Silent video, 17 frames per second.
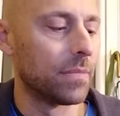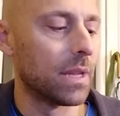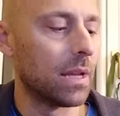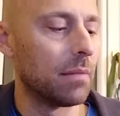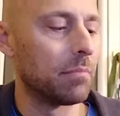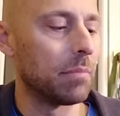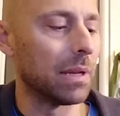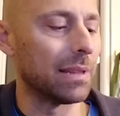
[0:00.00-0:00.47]

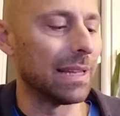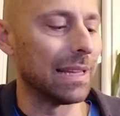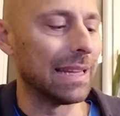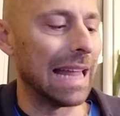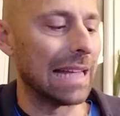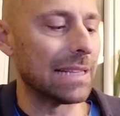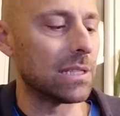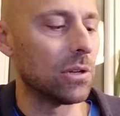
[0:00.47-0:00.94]
But
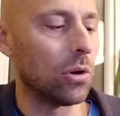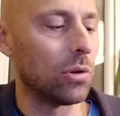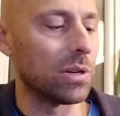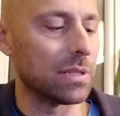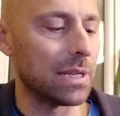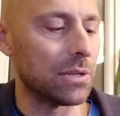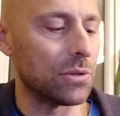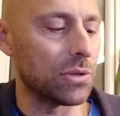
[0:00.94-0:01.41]
that last note
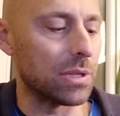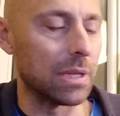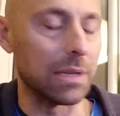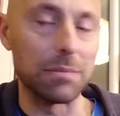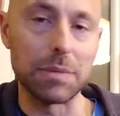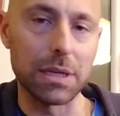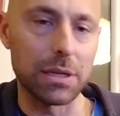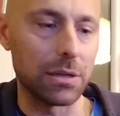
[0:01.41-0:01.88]
is
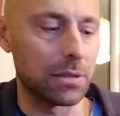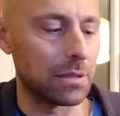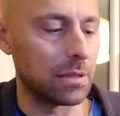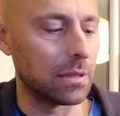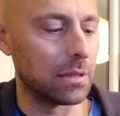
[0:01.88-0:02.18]
interesting because